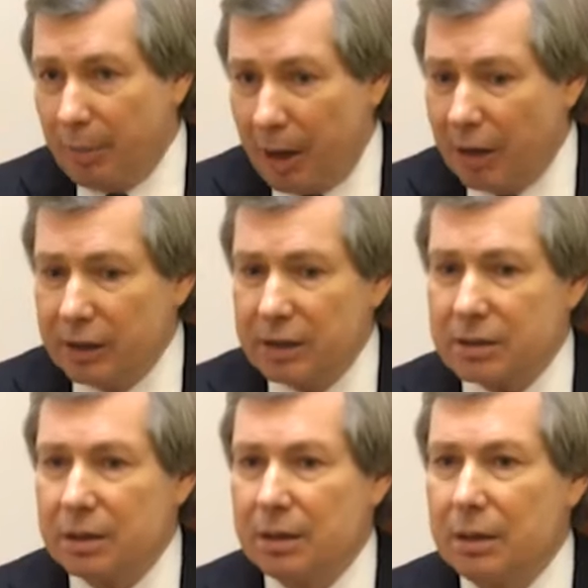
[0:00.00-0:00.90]

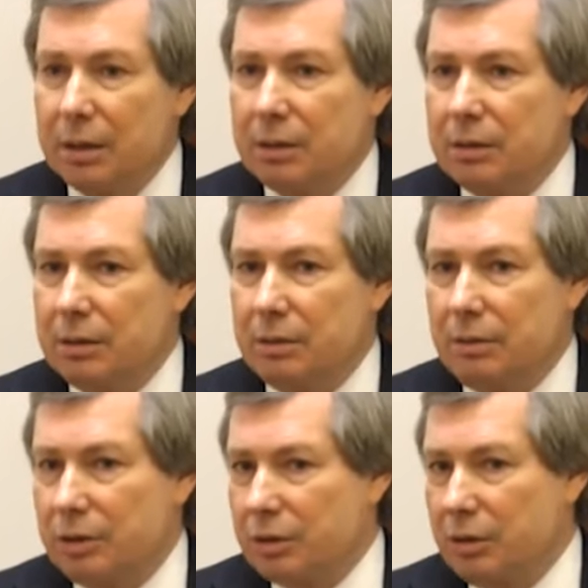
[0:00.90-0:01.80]
parties
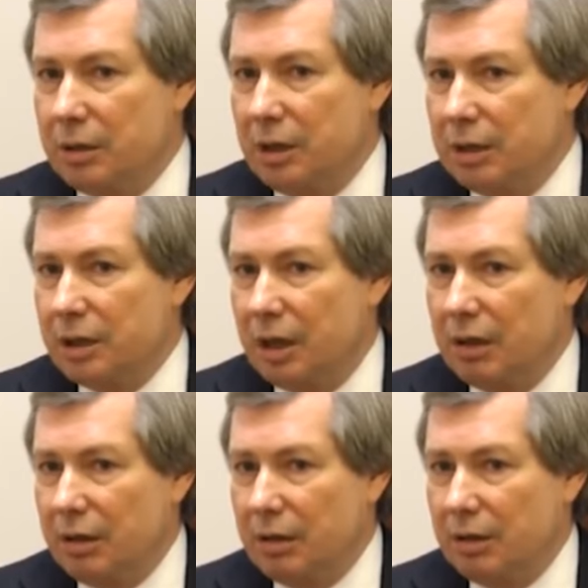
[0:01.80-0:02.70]
to ensure that
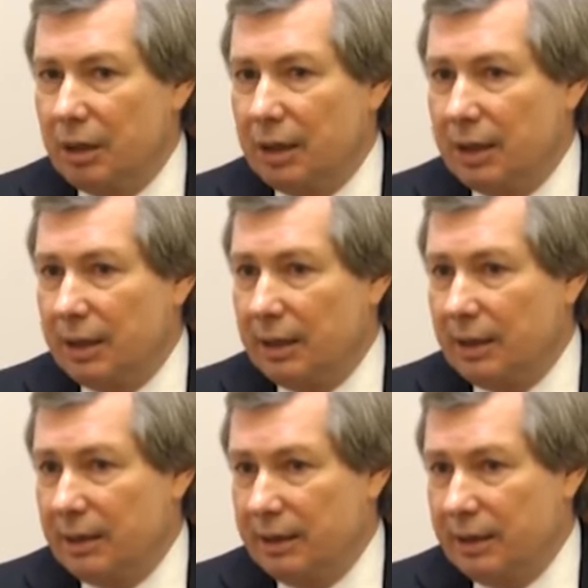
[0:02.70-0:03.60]
there
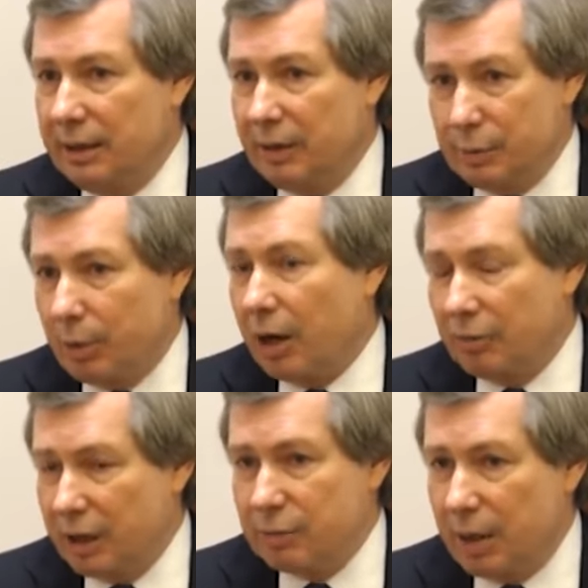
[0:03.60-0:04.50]
is
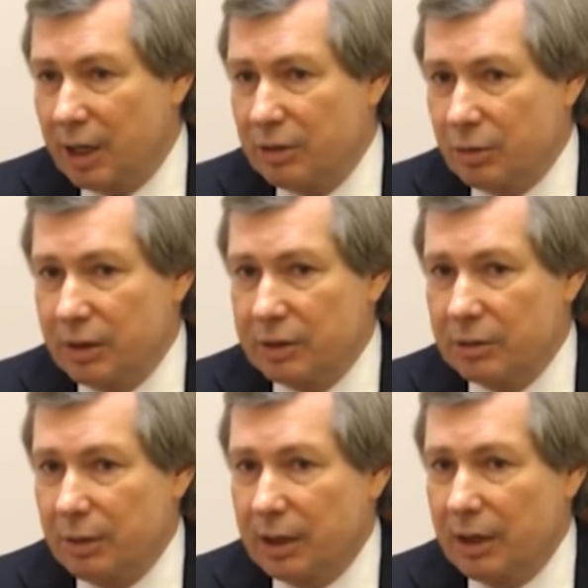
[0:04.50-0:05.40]
progress made towards
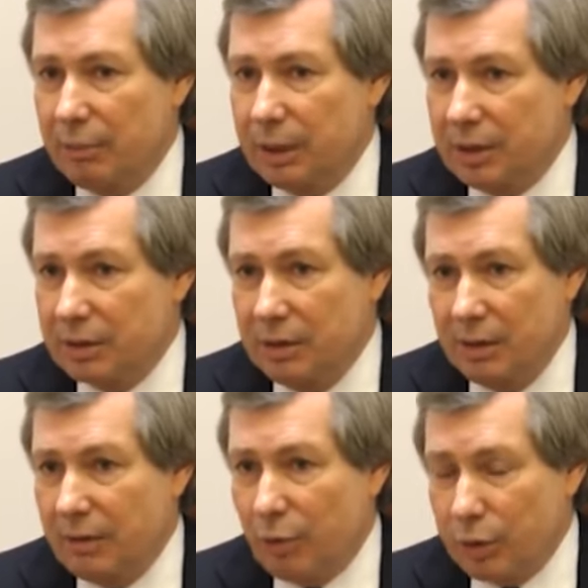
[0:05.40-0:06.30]
peace.
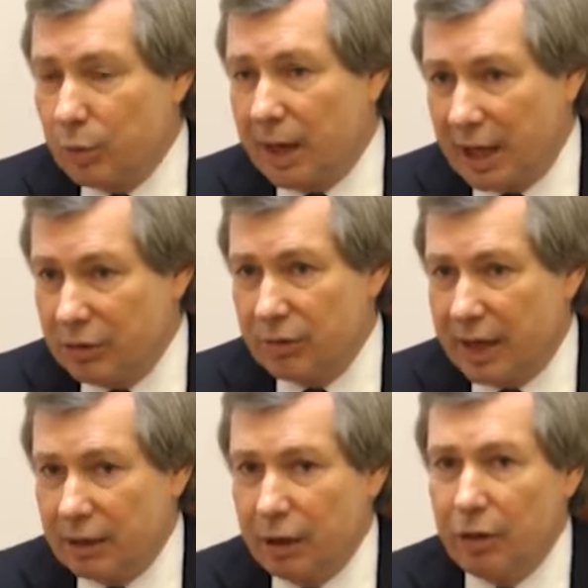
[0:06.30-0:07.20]
Of course, we can't do
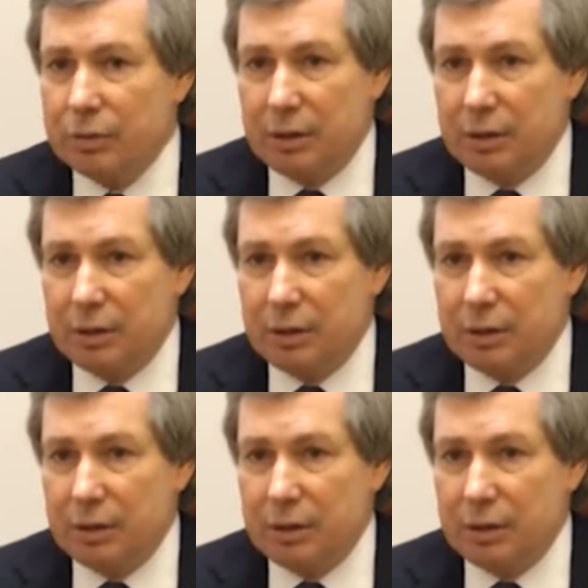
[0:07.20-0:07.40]
that alone.